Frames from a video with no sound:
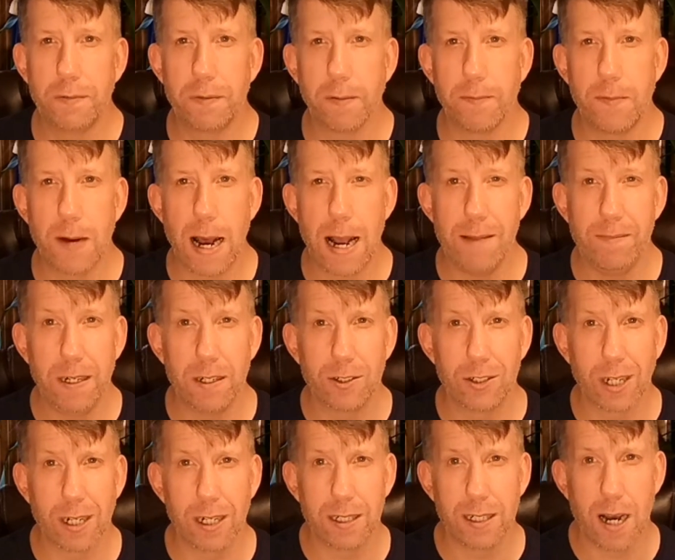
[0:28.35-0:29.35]
for 5
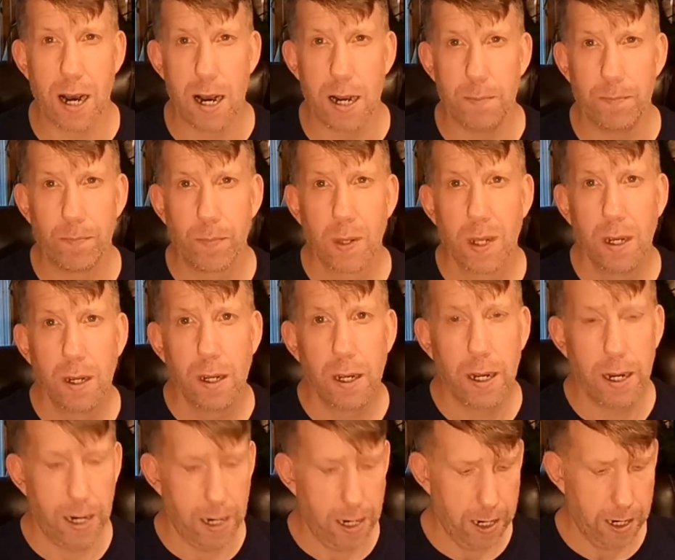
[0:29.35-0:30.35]
years at a time,
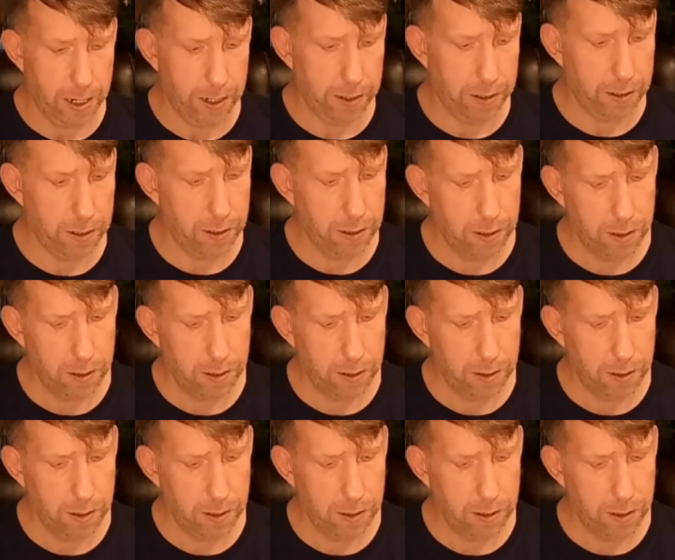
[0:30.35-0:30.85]
and